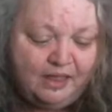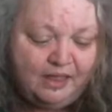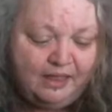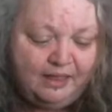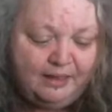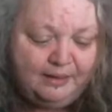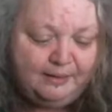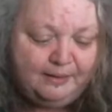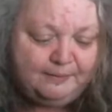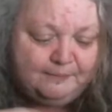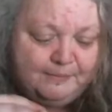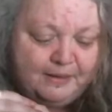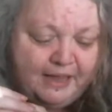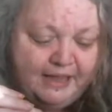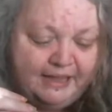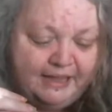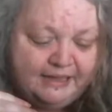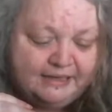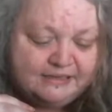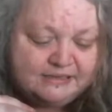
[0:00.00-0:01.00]

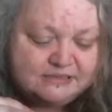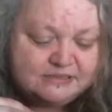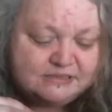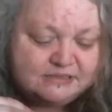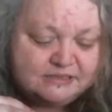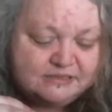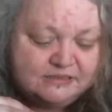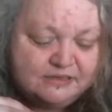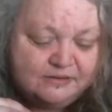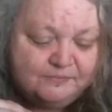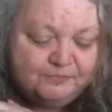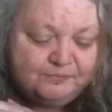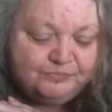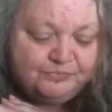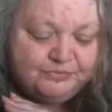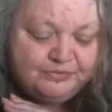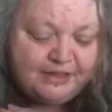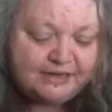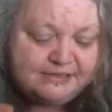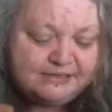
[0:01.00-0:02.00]
And
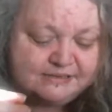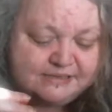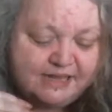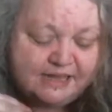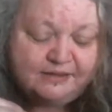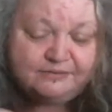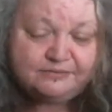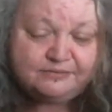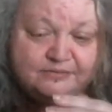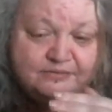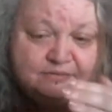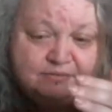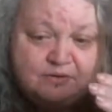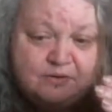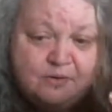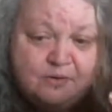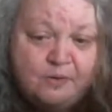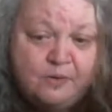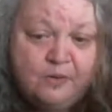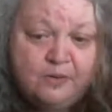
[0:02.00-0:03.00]
then down
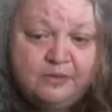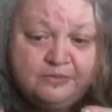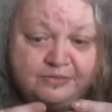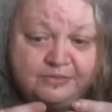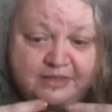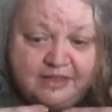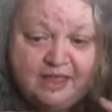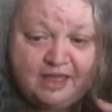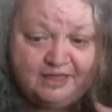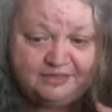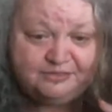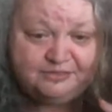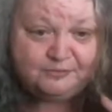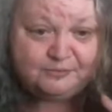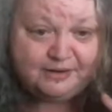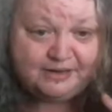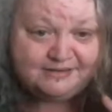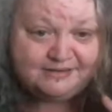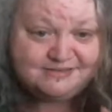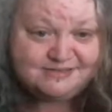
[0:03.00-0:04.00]
the
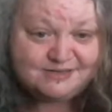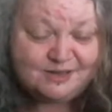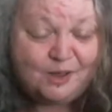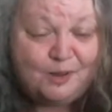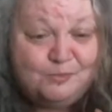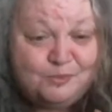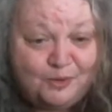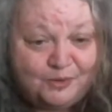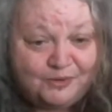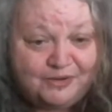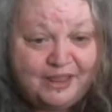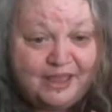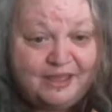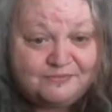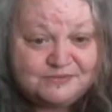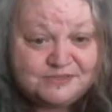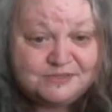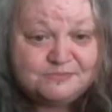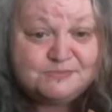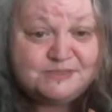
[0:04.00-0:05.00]
other end, I'm going to
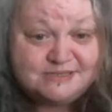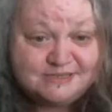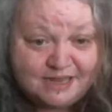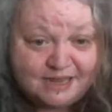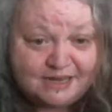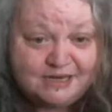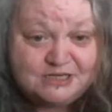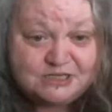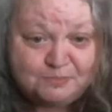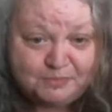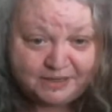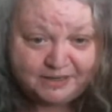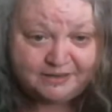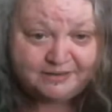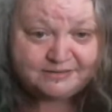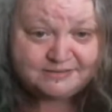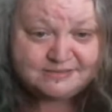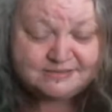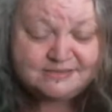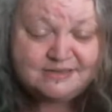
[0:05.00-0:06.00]
have some sage
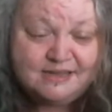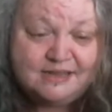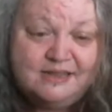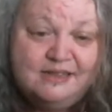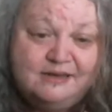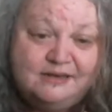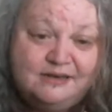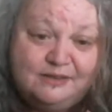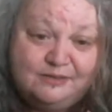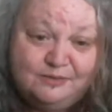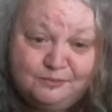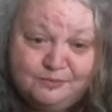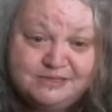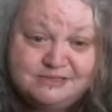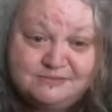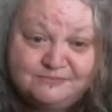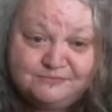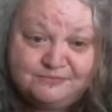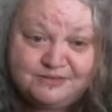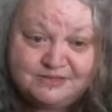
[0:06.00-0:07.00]
plants. Now, the
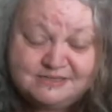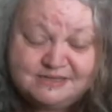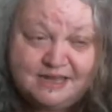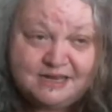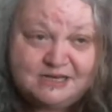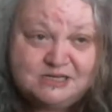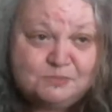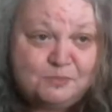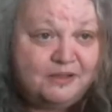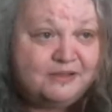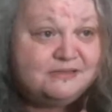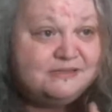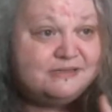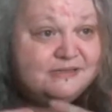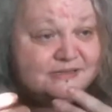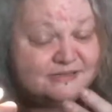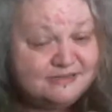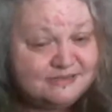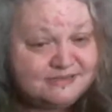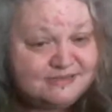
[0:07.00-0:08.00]
reason for the sage
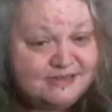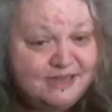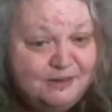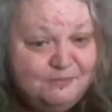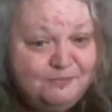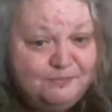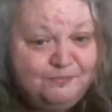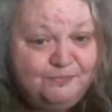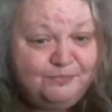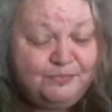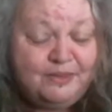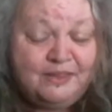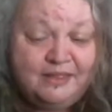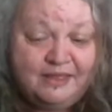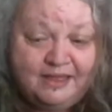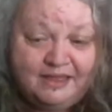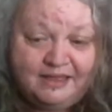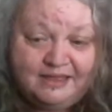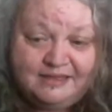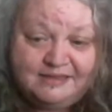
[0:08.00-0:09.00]
plants is the same
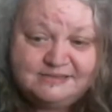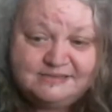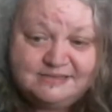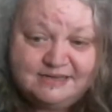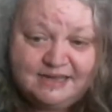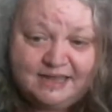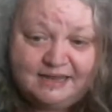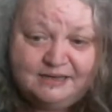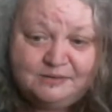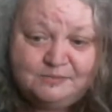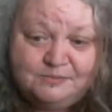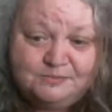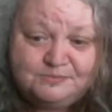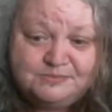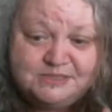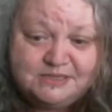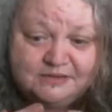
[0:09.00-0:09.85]
as the alliums.